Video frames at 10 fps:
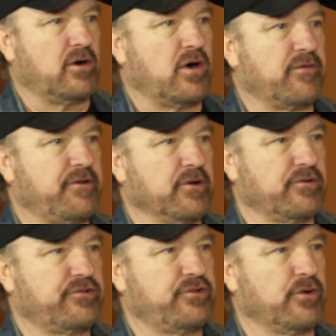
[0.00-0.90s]
off
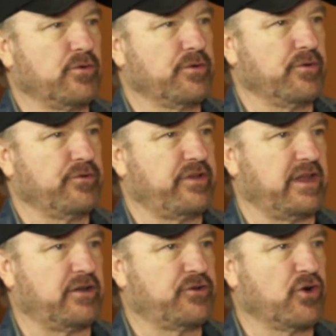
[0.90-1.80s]
your shoulders
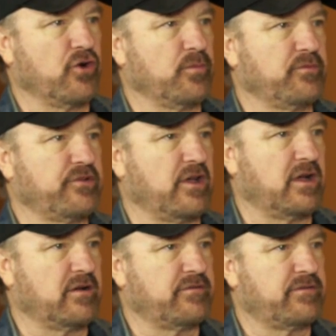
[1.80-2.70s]
in terms
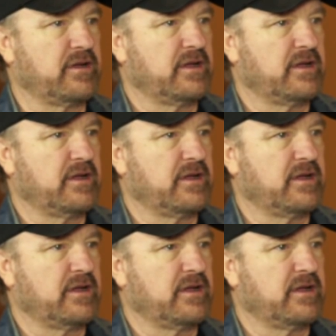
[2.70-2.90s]
of